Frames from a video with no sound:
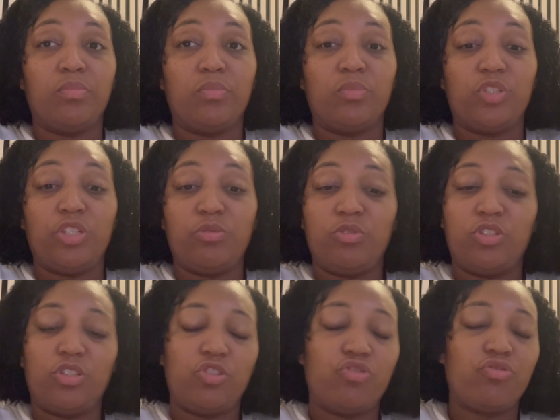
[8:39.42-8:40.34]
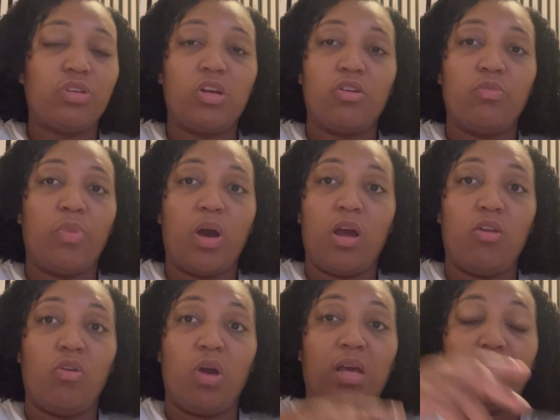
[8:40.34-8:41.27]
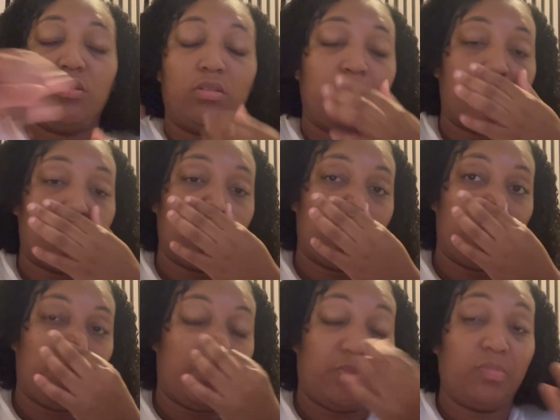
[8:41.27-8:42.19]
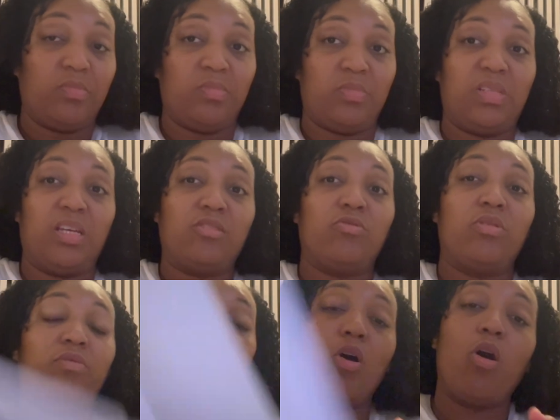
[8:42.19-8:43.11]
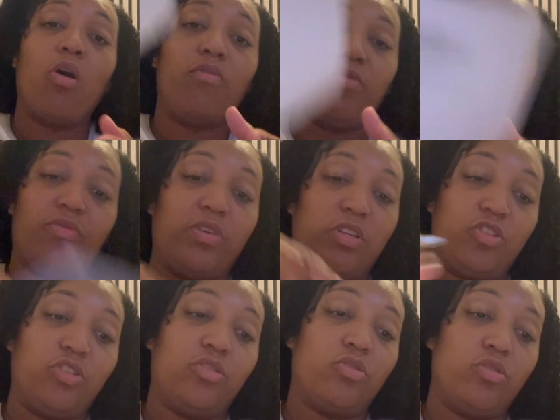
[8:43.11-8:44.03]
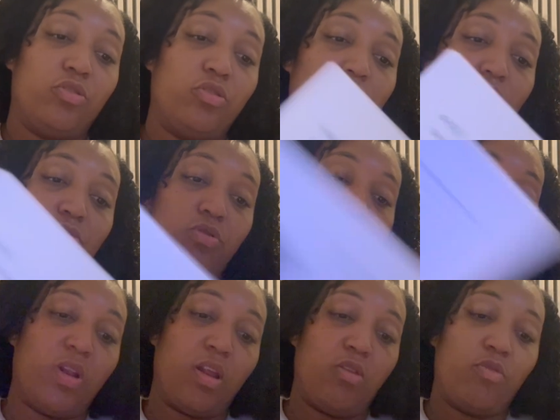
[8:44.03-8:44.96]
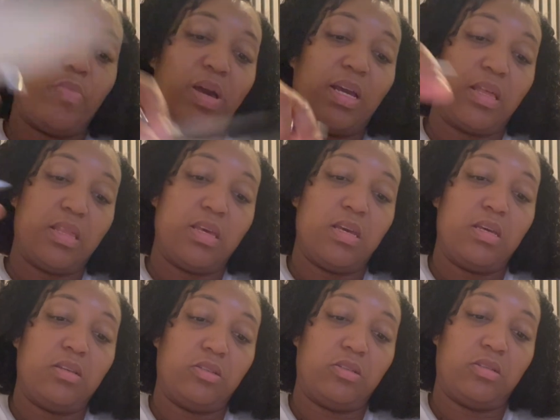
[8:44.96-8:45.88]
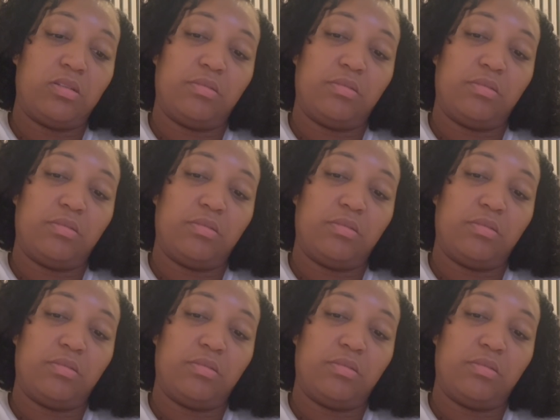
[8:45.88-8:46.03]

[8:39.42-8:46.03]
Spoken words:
She was just triggered by a lot, and that's not even half the things she couldn't do. So when I look back at this,